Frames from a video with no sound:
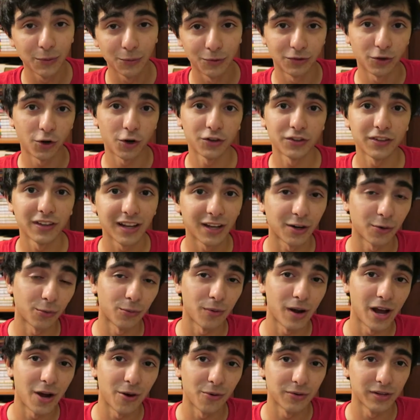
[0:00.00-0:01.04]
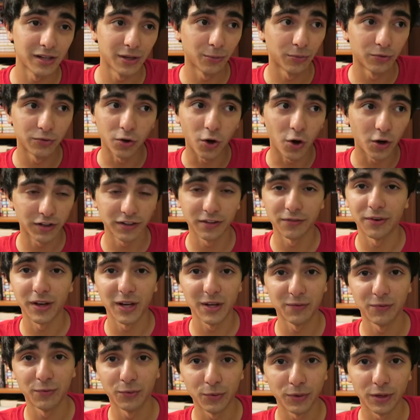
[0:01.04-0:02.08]
It was hard to get around. It was hard to
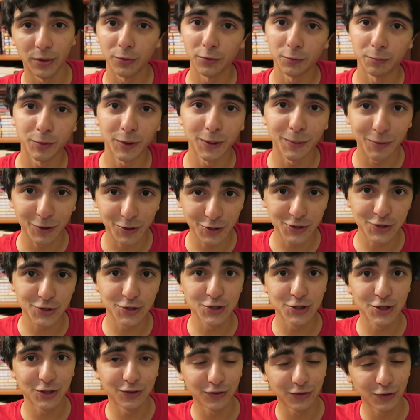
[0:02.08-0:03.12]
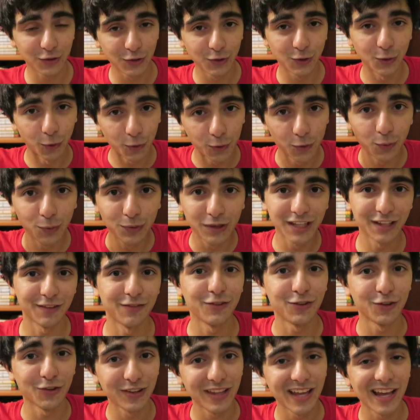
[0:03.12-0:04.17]
find food. It was pretty much just, you
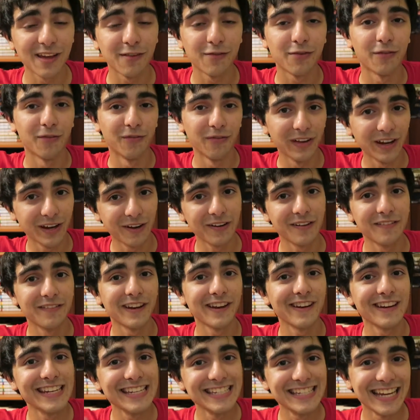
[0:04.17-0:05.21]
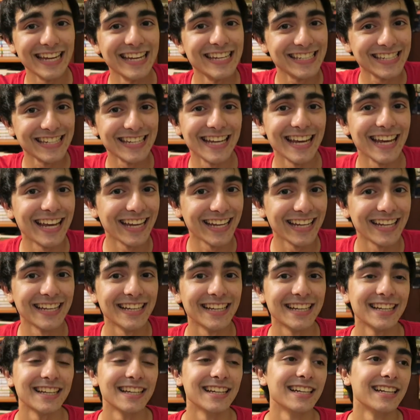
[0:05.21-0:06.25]
lived your life very, very day to day.
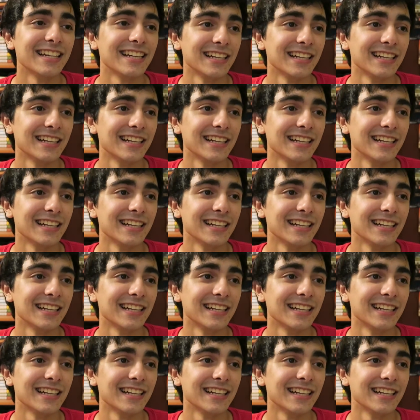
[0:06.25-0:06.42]
You